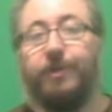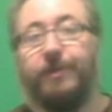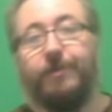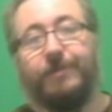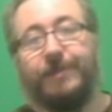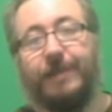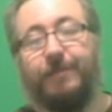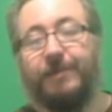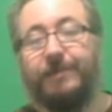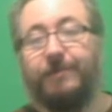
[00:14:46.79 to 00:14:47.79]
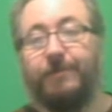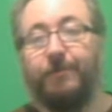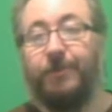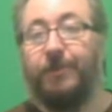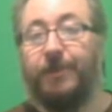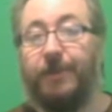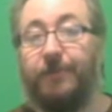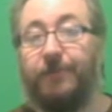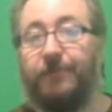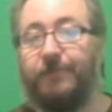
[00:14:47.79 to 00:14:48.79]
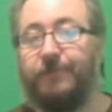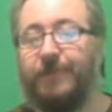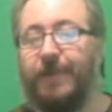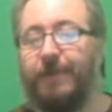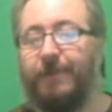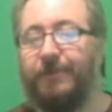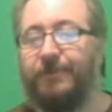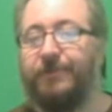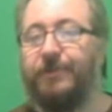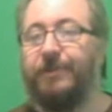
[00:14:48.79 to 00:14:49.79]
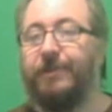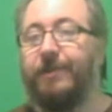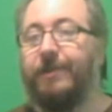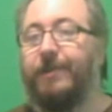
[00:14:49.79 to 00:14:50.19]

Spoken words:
you know it's got to be one of the other films that came out this year.